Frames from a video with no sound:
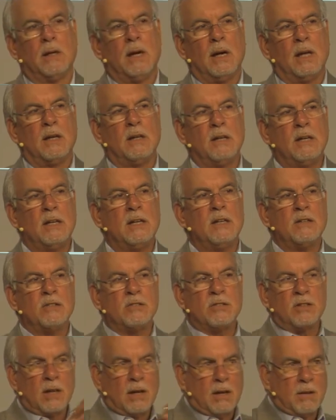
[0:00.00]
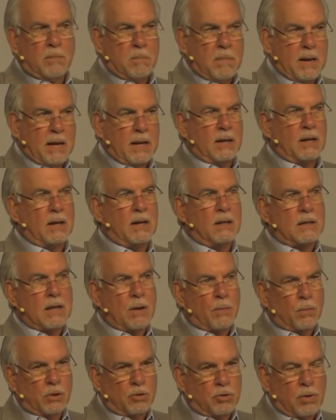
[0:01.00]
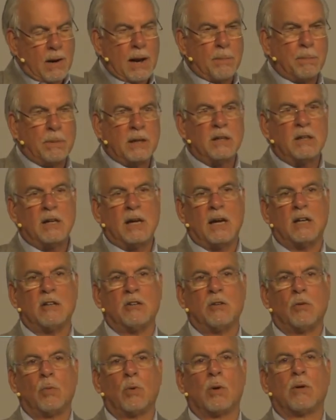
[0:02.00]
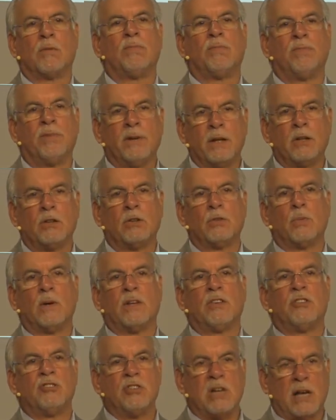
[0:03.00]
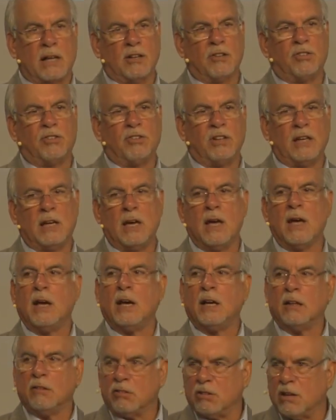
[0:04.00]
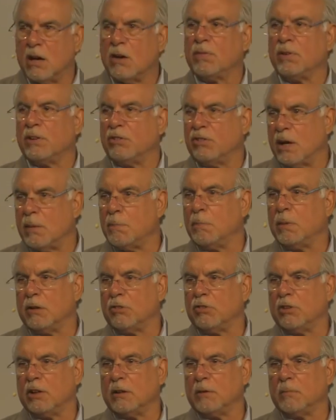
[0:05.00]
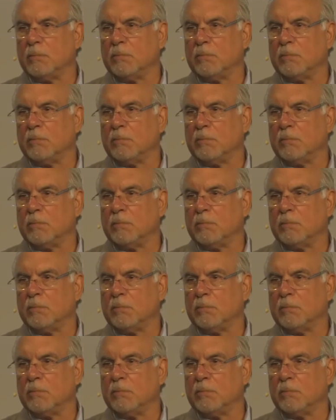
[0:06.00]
And these men that were trapping Daniel were filled with jealousy and selfish ambition.